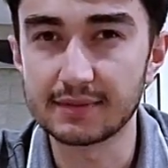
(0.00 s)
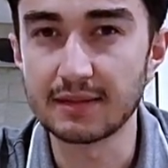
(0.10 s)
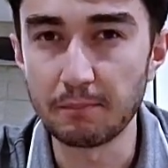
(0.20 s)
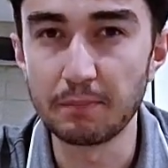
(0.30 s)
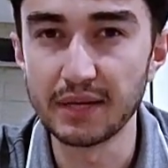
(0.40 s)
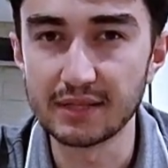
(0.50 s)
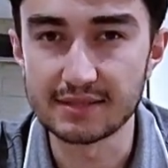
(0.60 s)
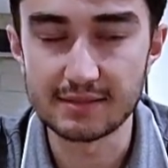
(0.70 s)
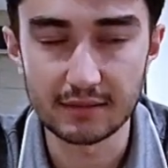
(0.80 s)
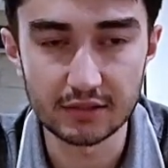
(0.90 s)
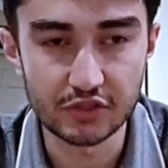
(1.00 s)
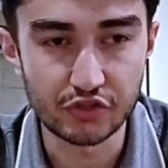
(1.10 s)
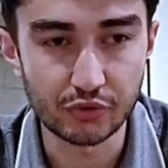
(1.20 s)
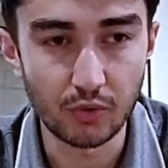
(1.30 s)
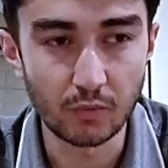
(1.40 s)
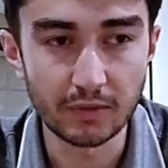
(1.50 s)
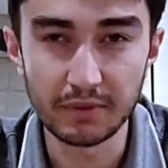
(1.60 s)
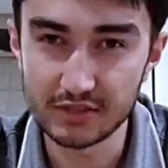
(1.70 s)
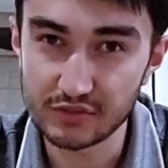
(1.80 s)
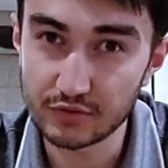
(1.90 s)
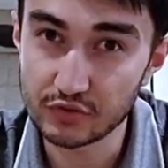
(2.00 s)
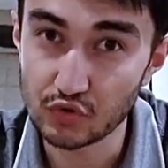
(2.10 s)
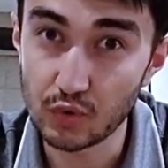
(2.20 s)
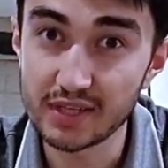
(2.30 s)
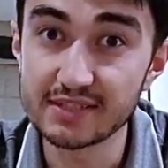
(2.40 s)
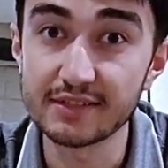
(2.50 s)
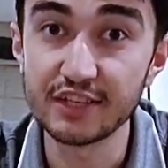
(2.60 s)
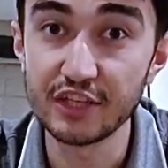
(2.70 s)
the biggest draw. The biggest draw is